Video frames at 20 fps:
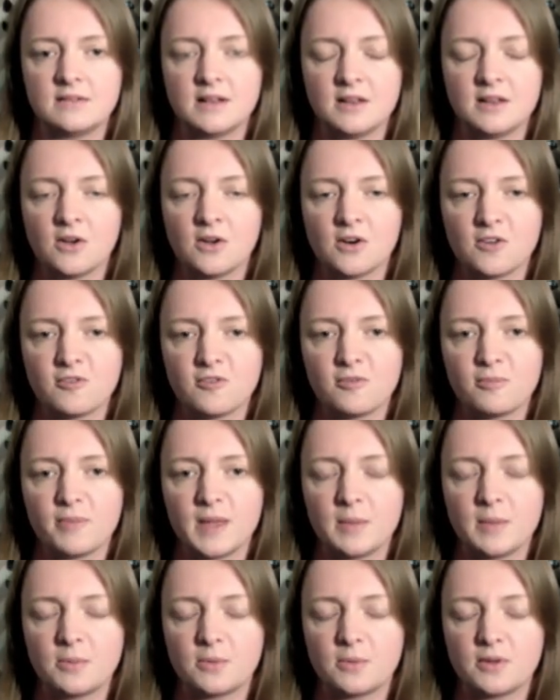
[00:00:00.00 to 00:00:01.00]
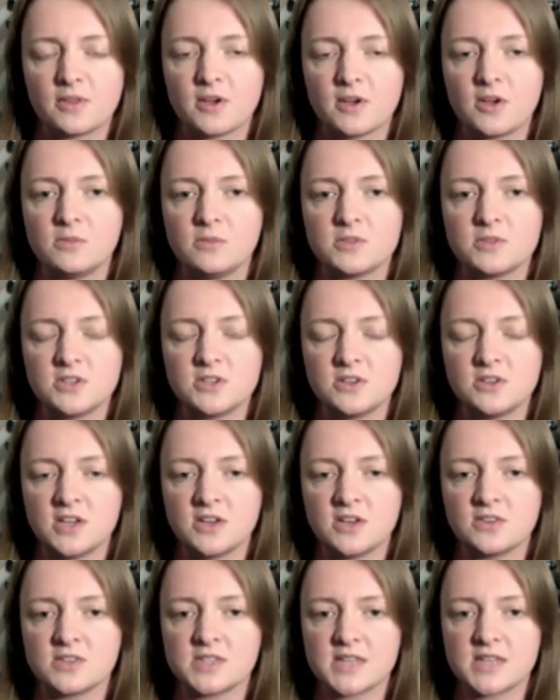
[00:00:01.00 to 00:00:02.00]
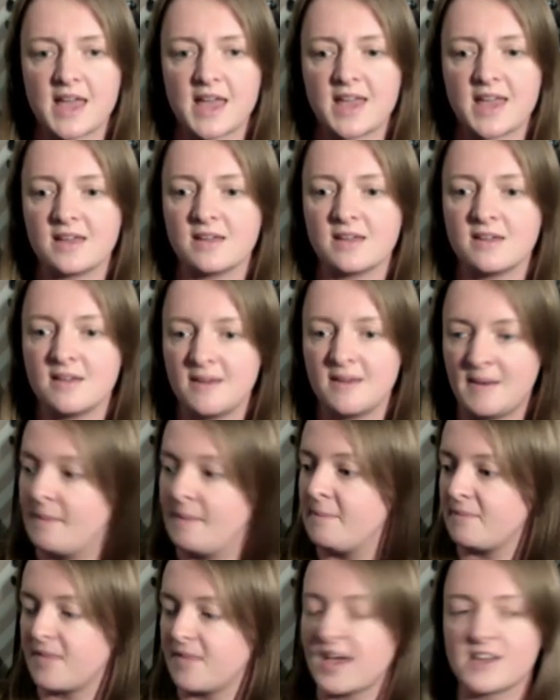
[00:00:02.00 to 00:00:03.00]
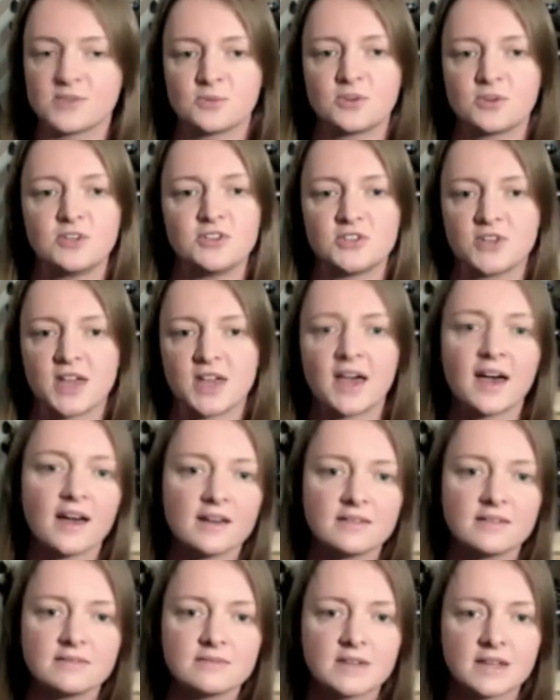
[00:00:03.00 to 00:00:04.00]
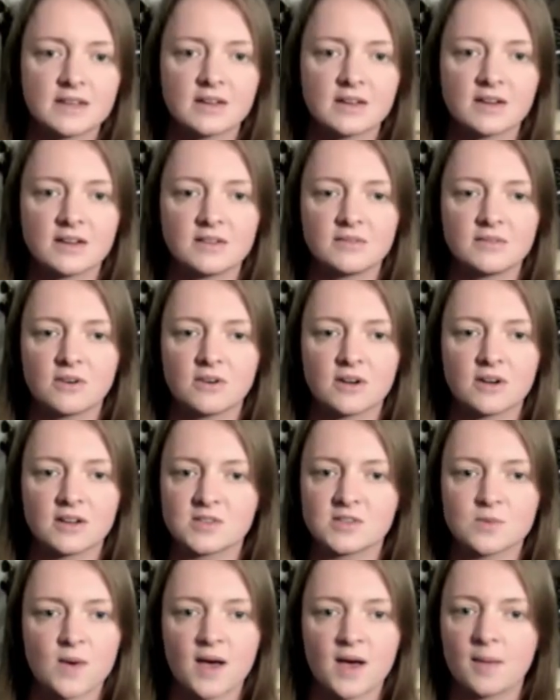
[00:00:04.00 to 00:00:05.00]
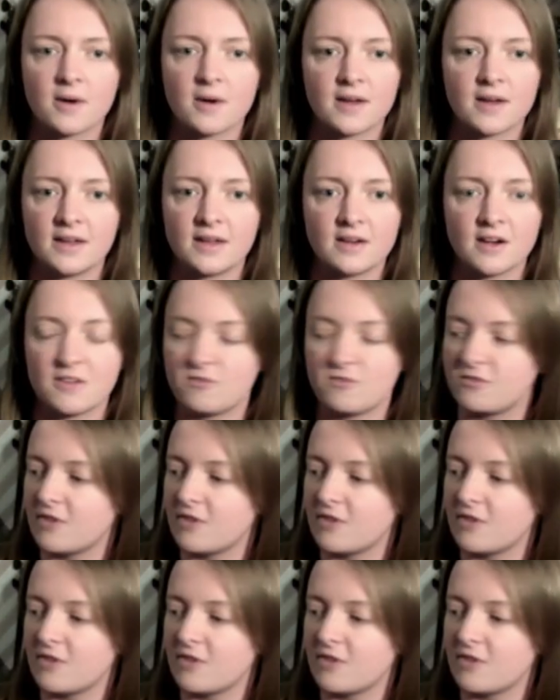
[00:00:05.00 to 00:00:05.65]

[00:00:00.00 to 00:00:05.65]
A lot of people with home studios say that's what you should get. And I swear by it.